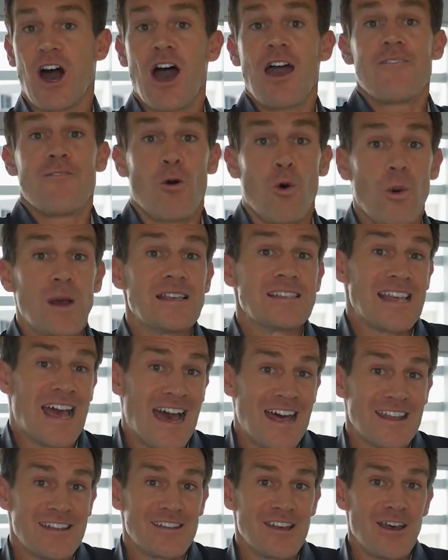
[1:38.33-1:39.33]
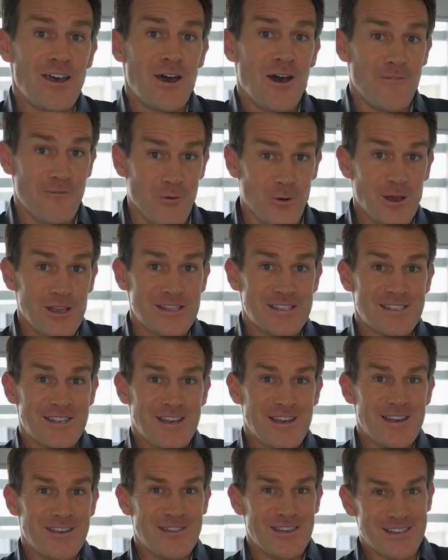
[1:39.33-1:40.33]
I have always had a voice
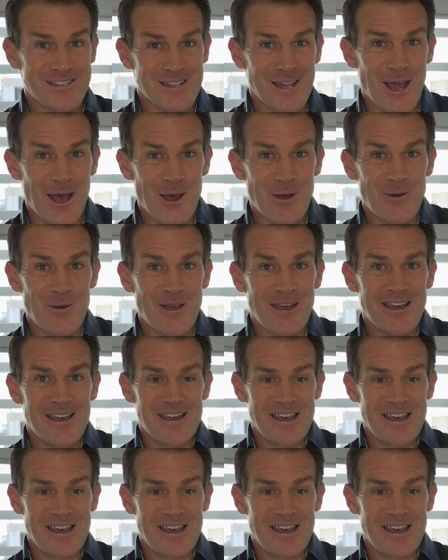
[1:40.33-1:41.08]
this low.